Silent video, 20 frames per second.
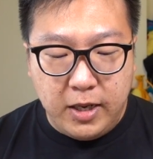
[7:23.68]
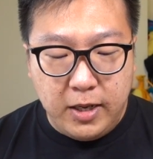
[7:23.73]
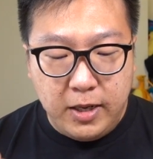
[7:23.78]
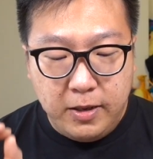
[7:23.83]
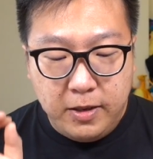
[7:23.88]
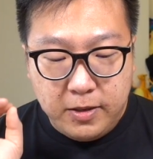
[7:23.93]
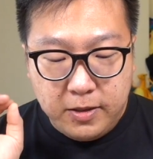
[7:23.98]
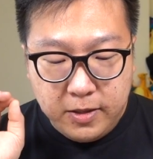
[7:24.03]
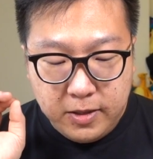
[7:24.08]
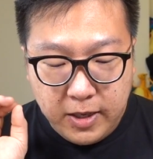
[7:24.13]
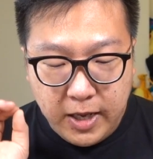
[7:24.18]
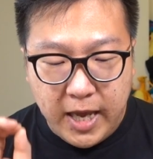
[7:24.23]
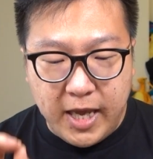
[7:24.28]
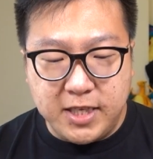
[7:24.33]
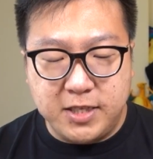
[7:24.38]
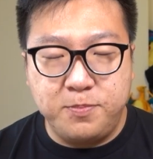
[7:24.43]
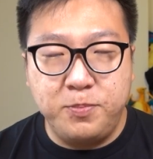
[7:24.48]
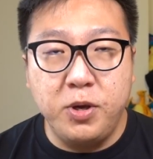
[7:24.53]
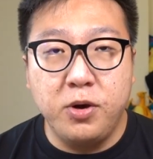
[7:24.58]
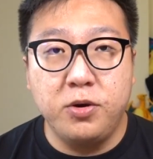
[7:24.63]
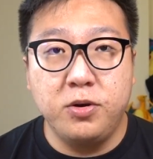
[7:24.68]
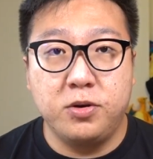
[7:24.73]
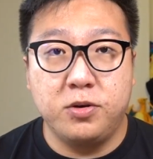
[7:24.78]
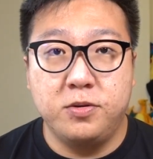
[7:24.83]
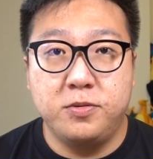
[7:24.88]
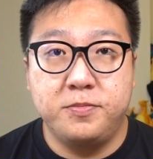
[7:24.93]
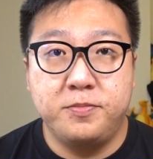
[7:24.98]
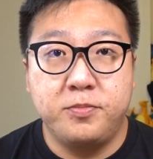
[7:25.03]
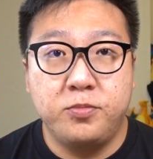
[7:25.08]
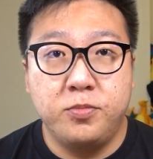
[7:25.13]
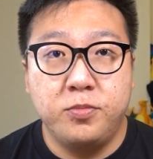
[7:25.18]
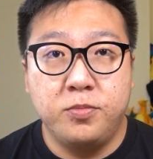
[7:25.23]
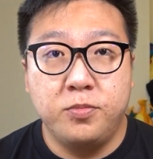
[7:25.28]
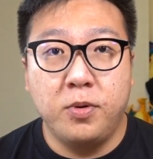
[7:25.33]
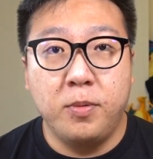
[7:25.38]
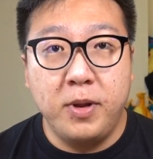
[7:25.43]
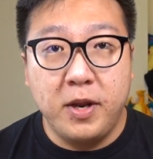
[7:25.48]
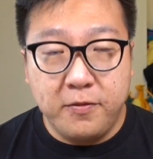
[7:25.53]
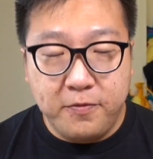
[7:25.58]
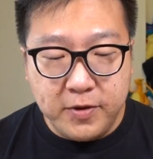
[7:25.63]
the Espeon
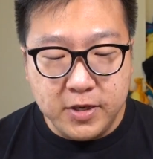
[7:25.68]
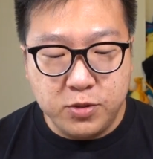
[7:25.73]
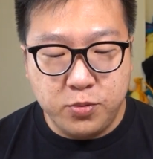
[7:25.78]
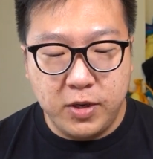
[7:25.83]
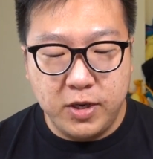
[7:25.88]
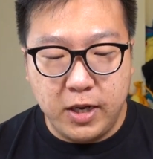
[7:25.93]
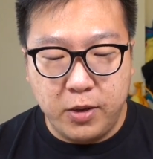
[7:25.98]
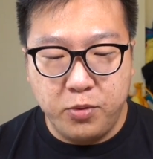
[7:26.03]
will be the first one